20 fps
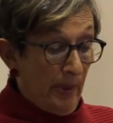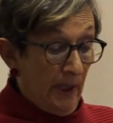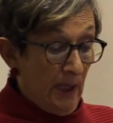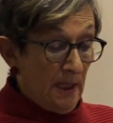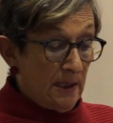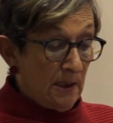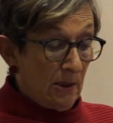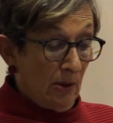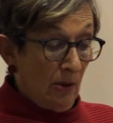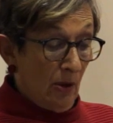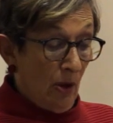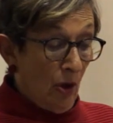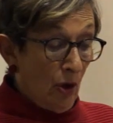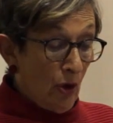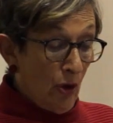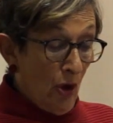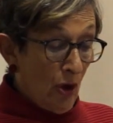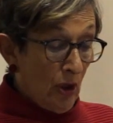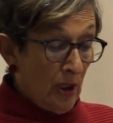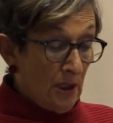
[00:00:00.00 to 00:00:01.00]
political
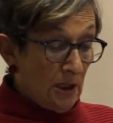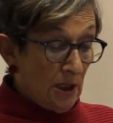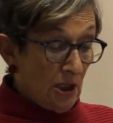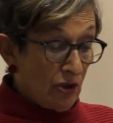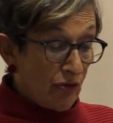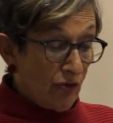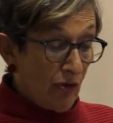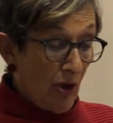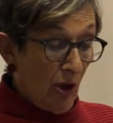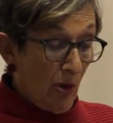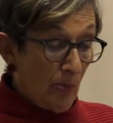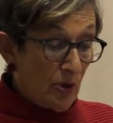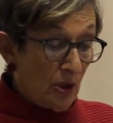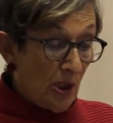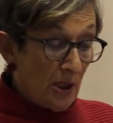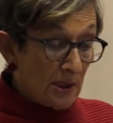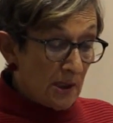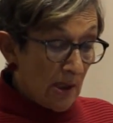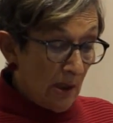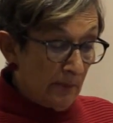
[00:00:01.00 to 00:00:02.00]
or non-industrial
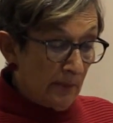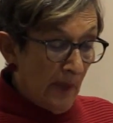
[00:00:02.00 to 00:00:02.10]
objects.